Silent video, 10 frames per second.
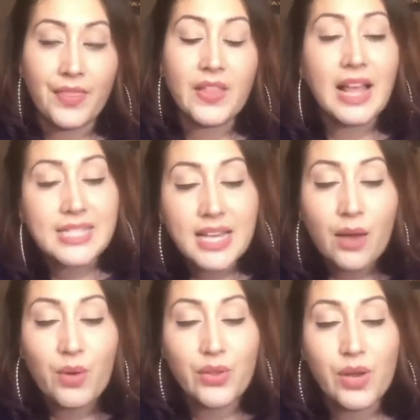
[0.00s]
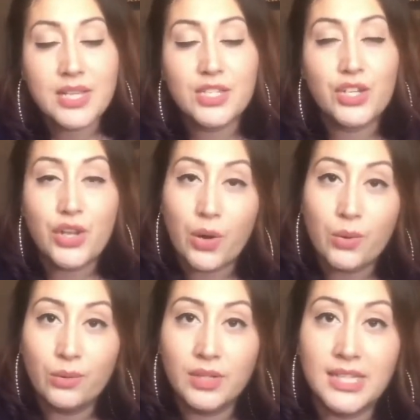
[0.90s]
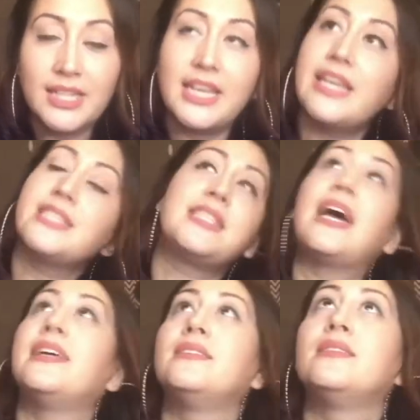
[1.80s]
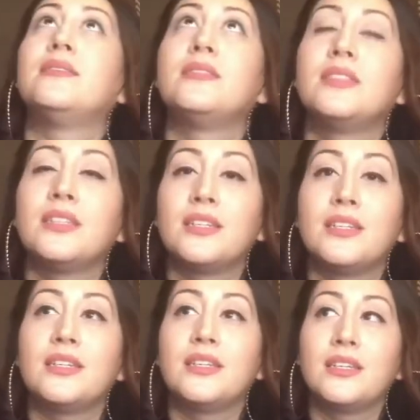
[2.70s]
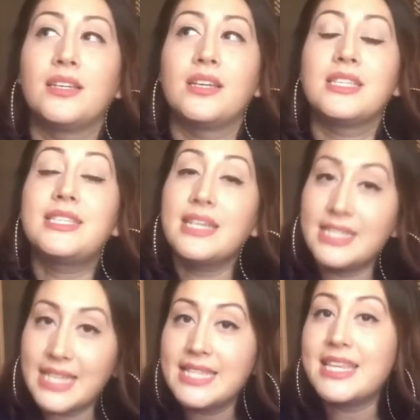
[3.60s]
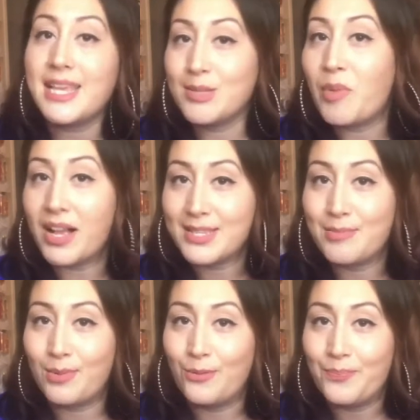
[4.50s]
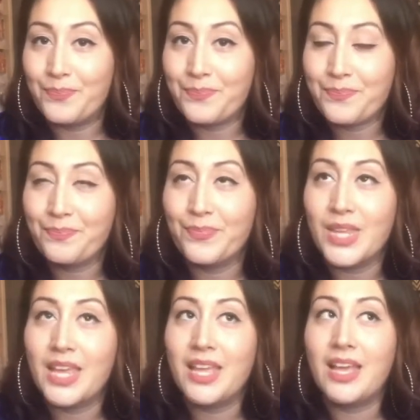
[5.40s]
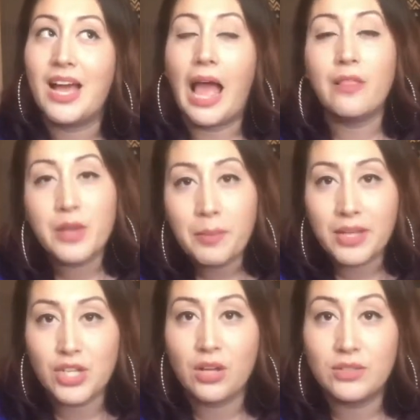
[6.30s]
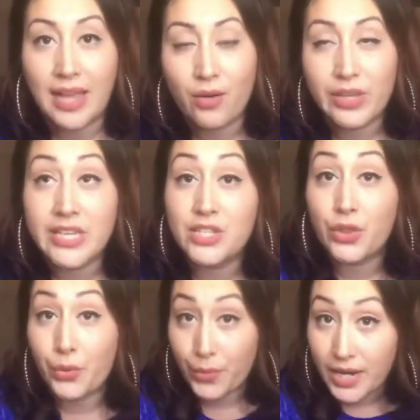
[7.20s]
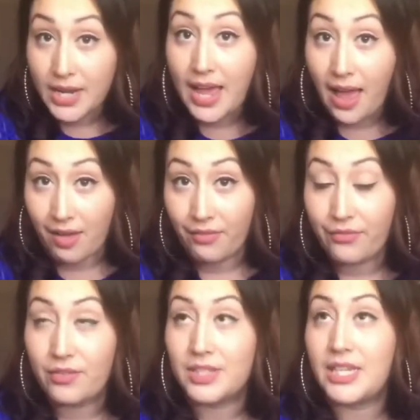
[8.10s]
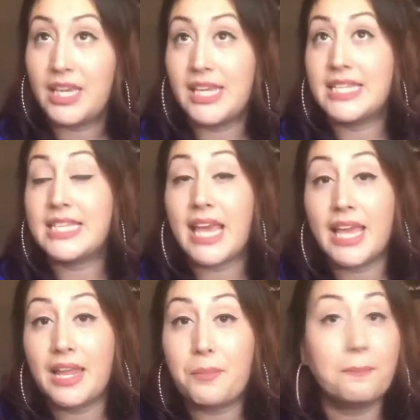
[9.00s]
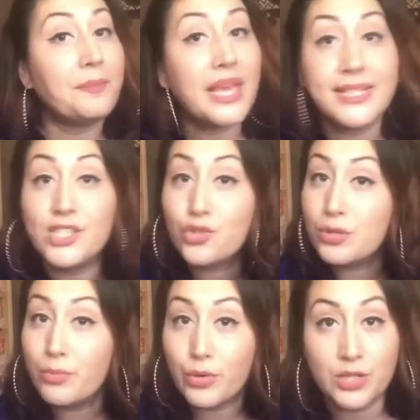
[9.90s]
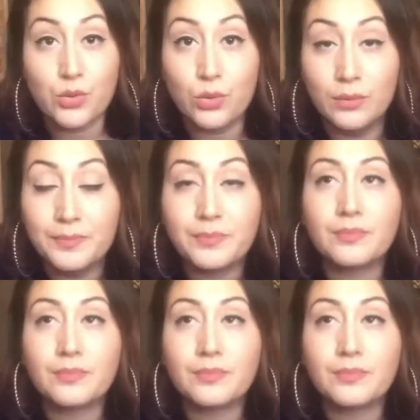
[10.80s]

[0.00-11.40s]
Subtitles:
The last thing I want you guys to know is that success is possible. I look at my child now, he's 3 and a half. He's in mainstream preschool.